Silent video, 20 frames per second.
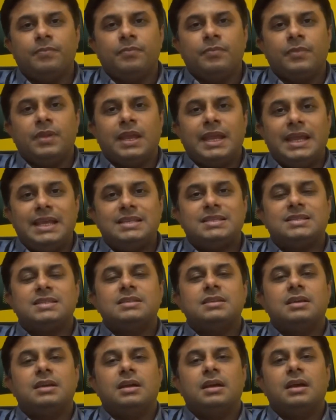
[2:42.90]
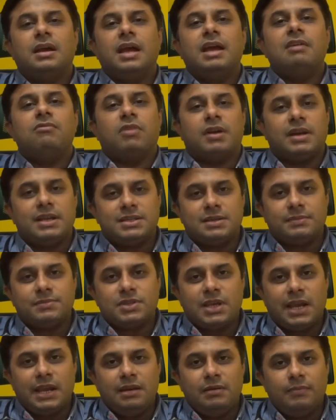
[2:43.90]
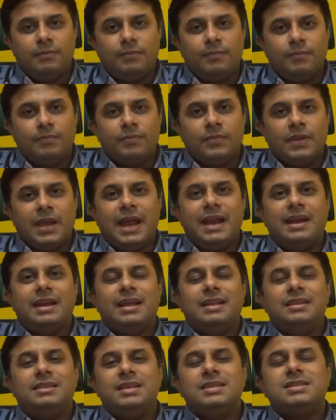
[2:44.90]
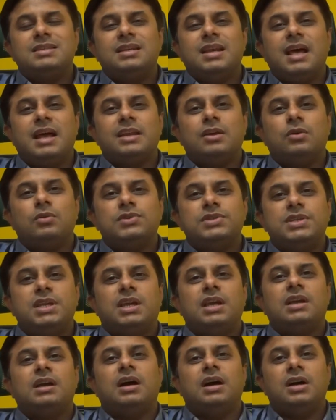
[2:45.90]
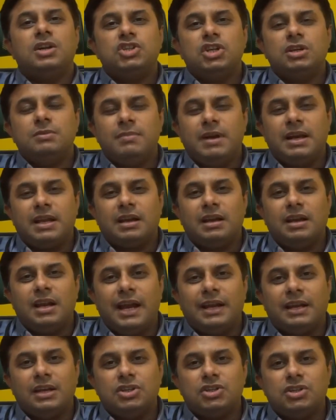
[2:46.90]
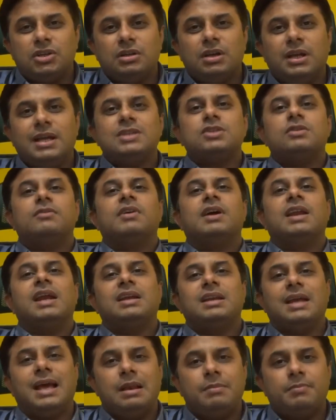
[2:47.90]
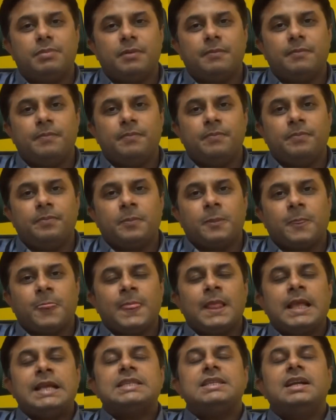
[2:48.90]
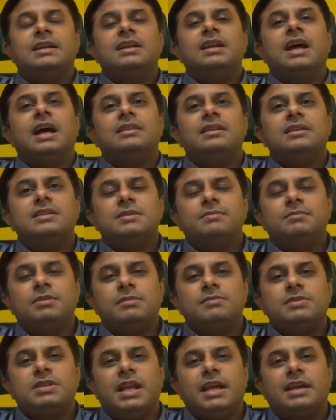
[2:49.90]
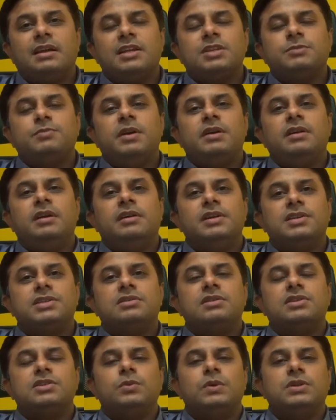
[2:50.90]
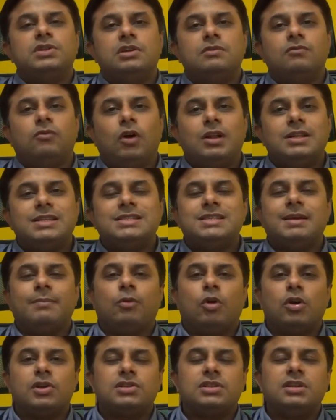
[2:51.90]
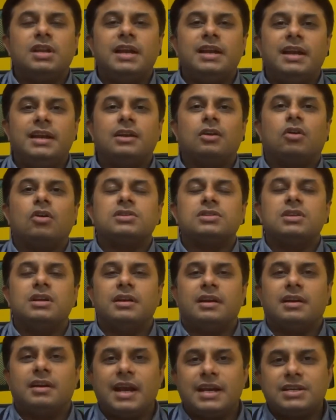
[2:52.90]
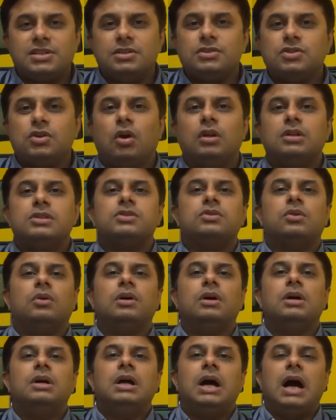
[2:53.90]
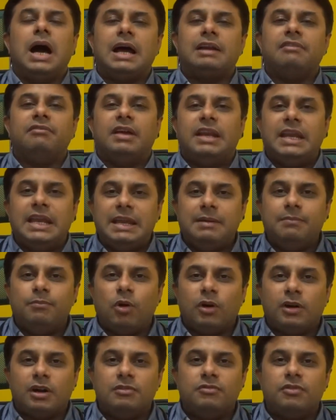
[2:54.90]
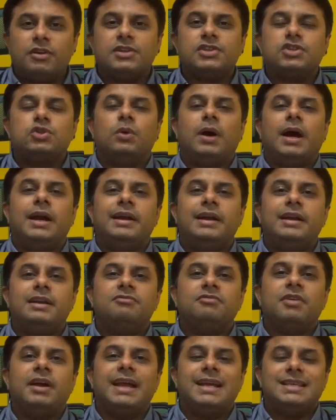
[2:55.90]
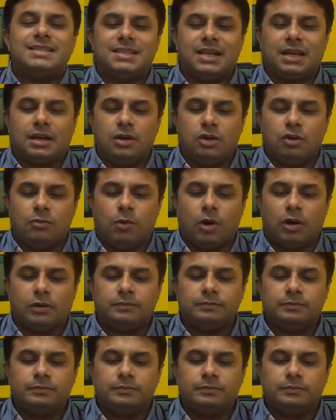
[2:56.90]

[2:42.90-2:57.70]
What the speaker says: is a worrisome sign, and in this scenario, seeking urgent medical attention is of great help. Certain other symptoms like respiratory distress, which involves subcostal and intercostal retractions, also are very important for us to identify a sick newborn.